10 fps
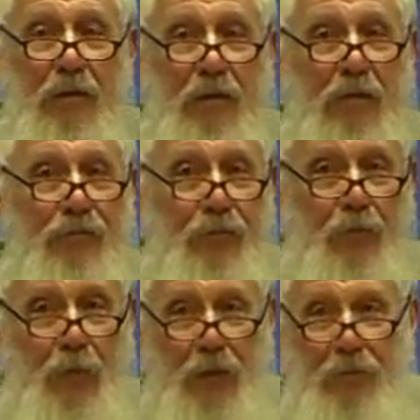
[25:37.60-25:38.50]
a few
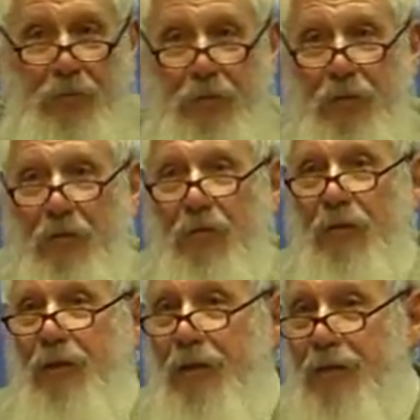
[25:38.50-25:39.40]
months ago,
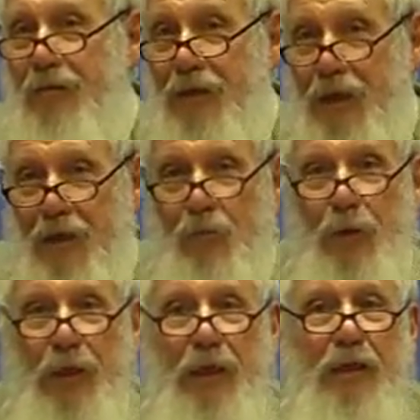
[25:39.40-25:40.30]
and there again
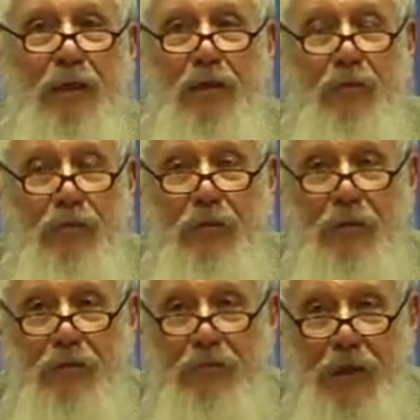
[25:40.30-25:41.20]
we had it. There was a
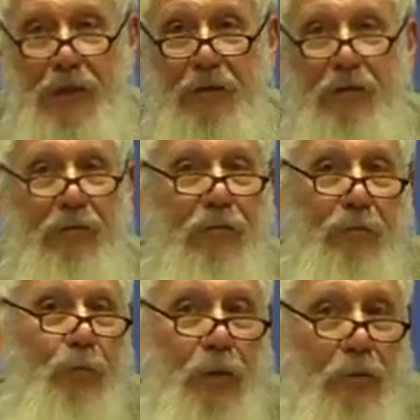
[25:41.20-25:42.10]
threat. There was
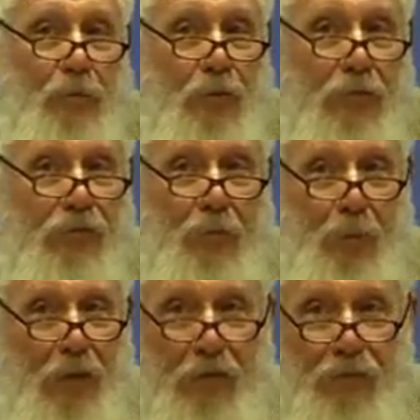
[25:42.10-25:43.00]
a beautiful
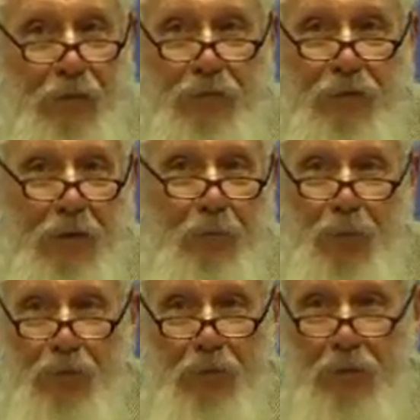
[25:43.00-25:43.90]
place full of
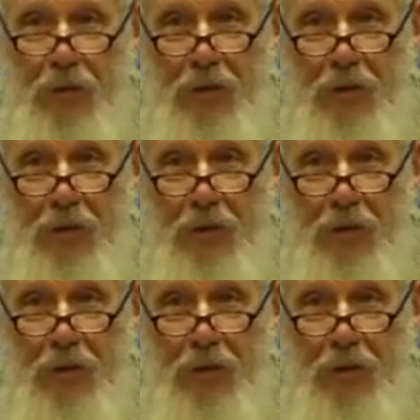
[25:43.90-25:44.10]
temples called